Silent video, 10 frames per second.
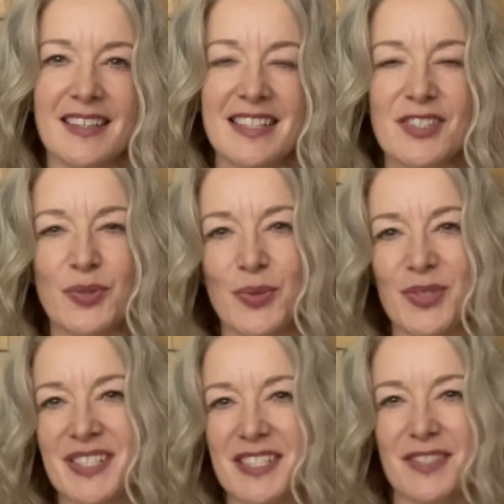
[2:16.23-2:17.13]
This
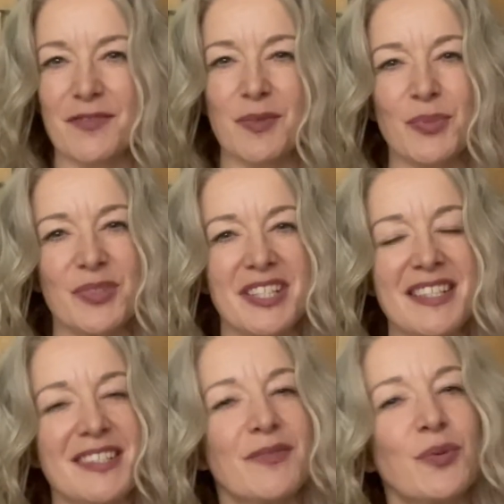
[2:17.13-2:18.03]
course is for
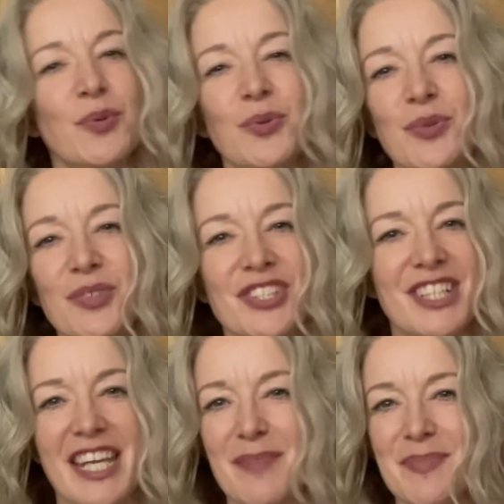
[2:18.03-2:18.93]
bodies of all
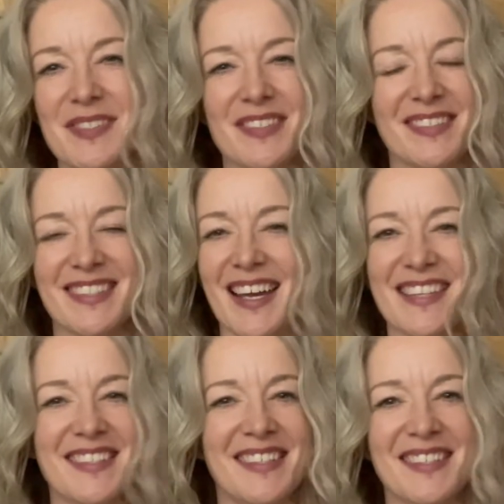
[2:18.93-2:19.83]
shapes,
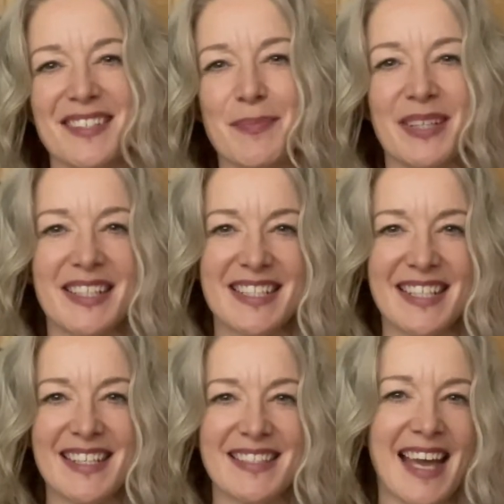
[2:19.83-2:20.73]
sizes,
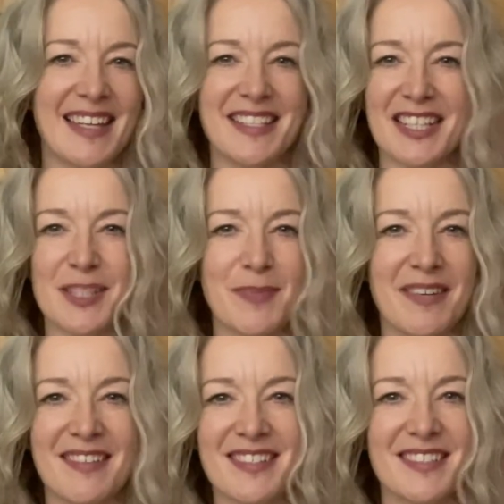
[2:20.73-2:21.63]
abilities and
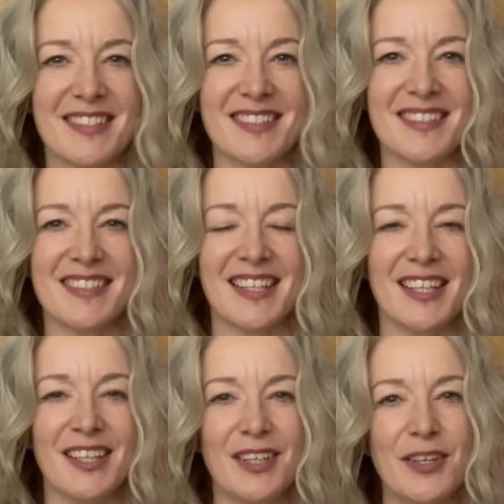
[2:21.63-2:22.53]
experiences
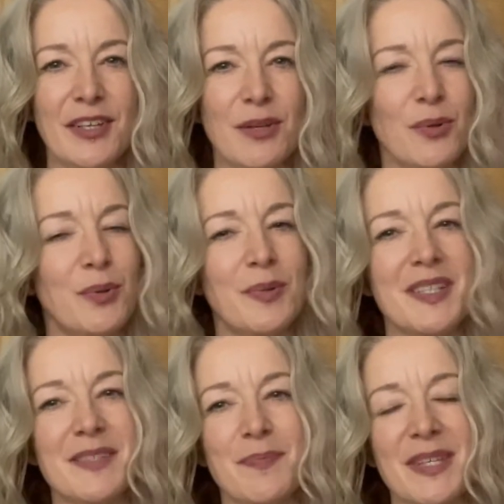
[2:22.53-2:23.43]
You'll
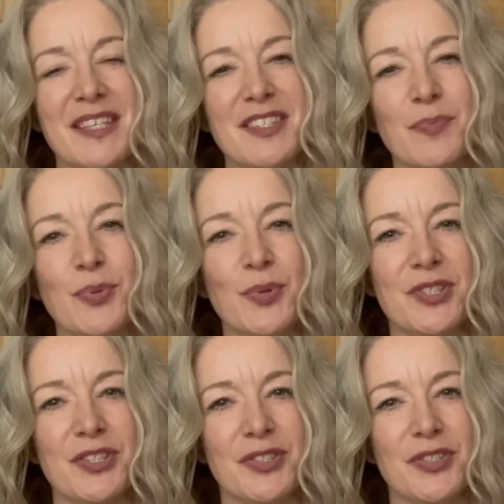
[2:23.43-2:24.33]
always be
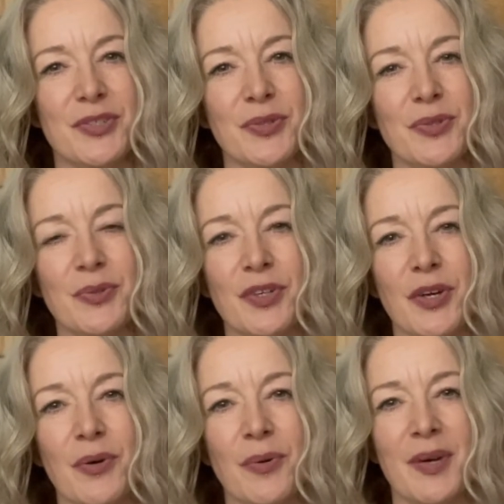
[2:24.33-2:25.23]
supported to
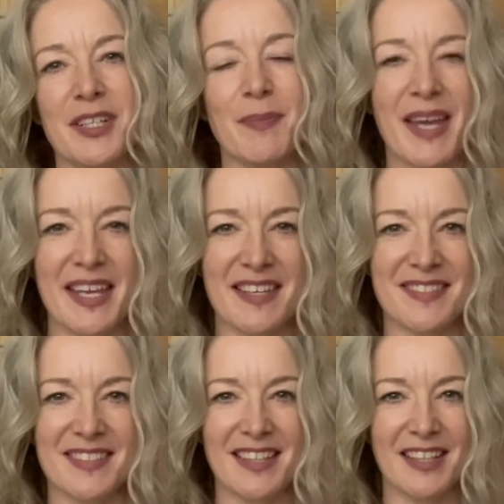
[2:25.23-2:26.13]
go at a
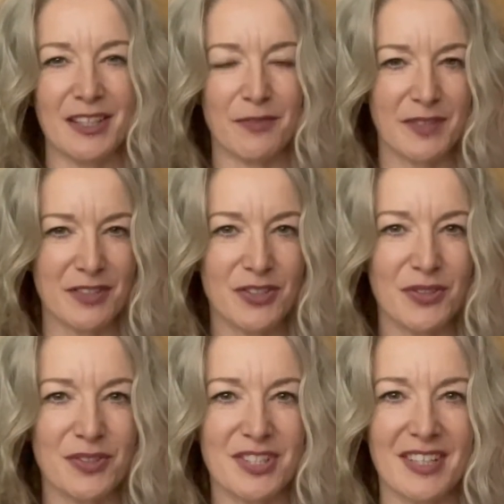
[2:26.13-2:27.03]
pace that feels
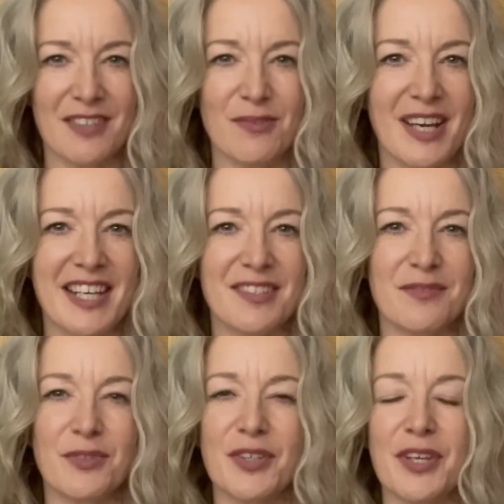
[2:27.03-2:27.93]
good and right
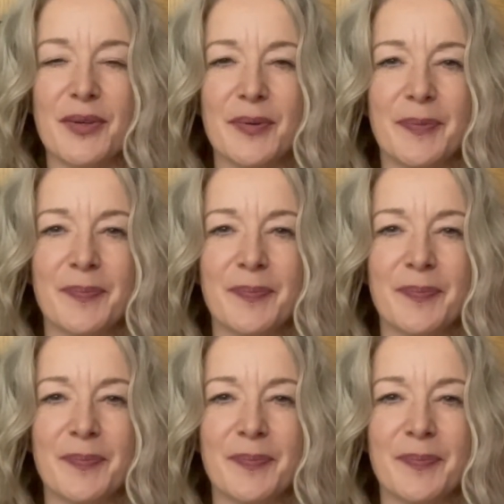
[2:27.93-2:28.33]
for you.